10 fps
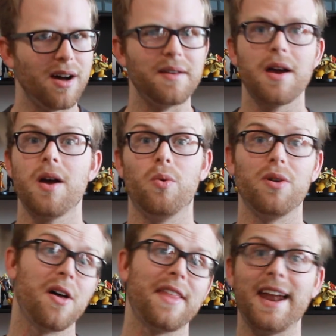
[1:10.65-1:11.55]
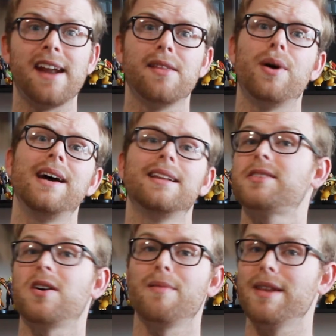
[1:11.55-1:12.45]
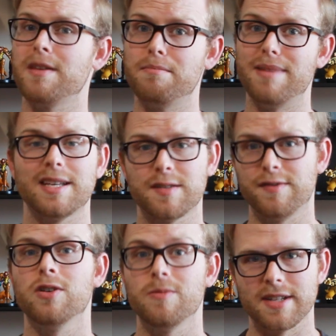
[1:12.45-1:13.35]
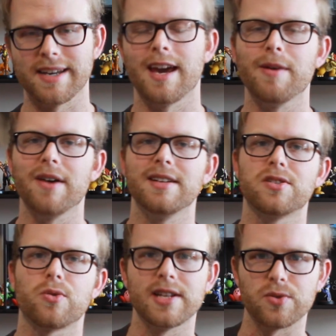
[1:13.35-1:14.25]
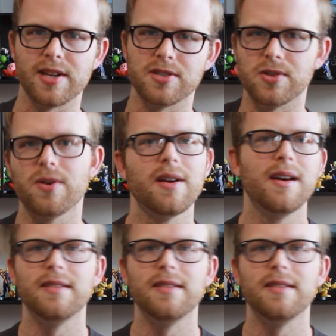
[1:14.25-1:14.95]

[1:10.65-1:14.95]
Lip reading: But with all that out of the way, let's talk about the best films that came out in 2022.